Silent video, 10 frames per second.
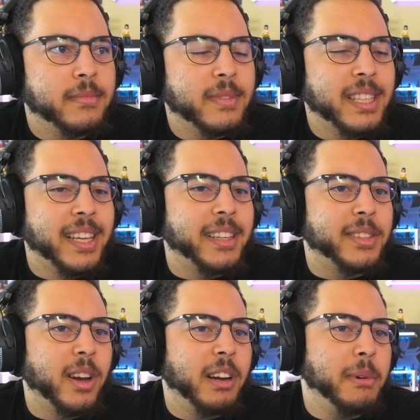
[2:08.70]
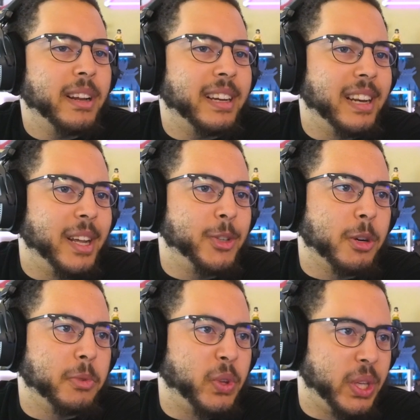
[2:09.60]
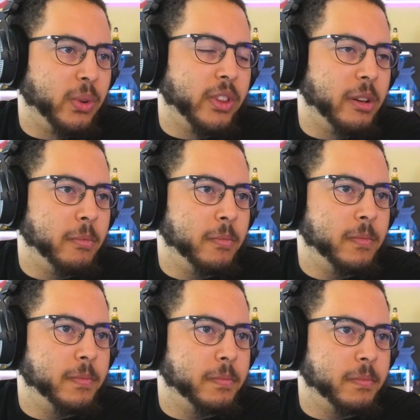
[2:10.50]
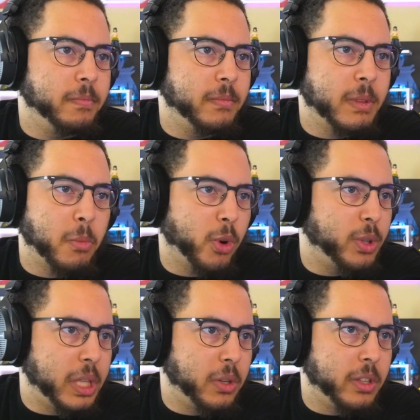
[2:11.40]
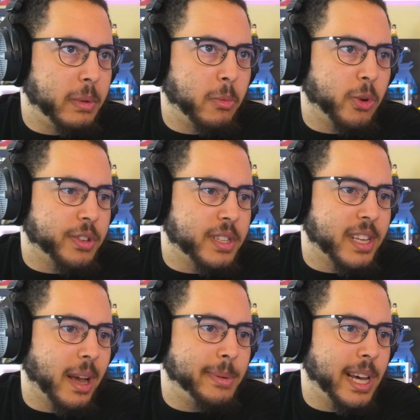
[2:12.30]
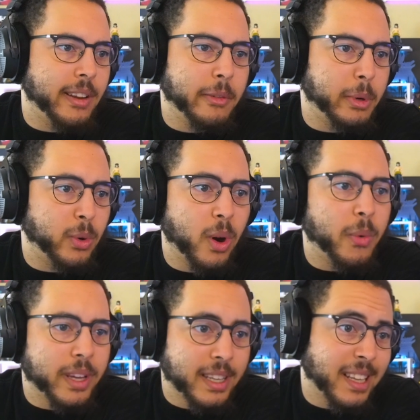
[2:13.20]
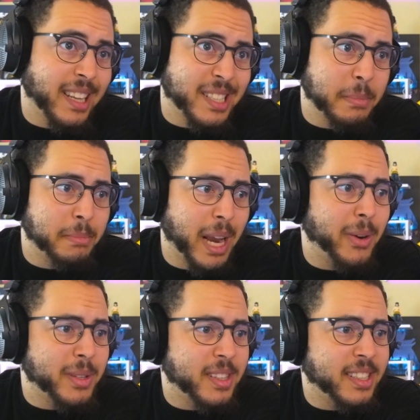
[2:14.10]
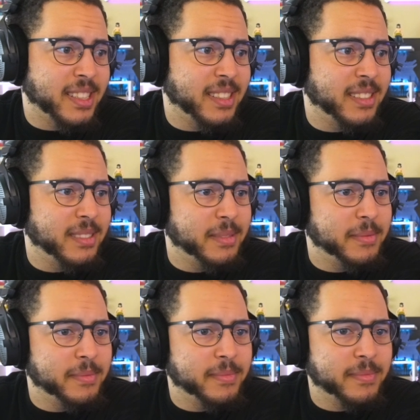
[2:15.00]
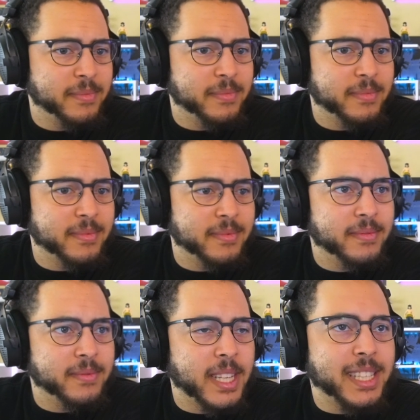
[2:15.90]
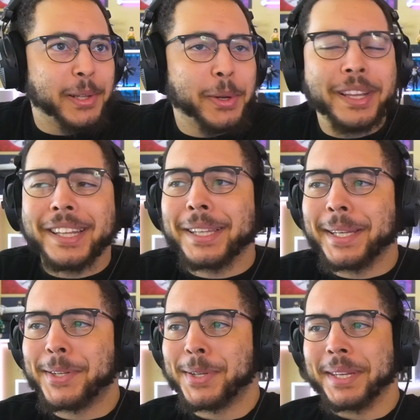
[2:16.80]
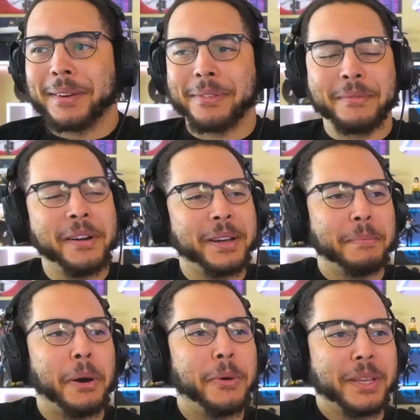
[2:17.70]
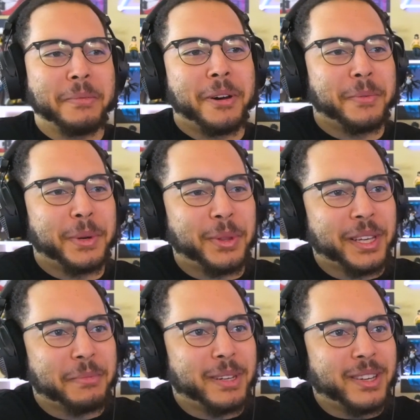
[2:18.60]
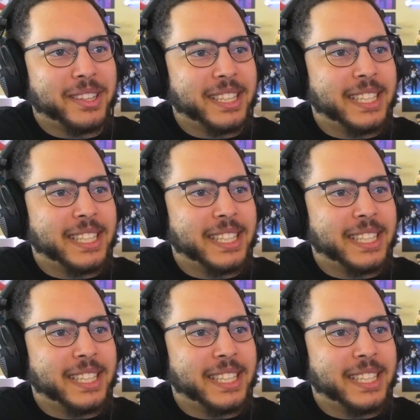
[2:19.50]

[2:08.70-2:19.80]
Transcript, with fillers: Yeah, talk about a conundrum. You heal them. The more you heal them, the more it just saps out of them growing. Yeah, it's a parasite, yeah. It's literally like Leech Seed from fucking Pokemon when you think about it.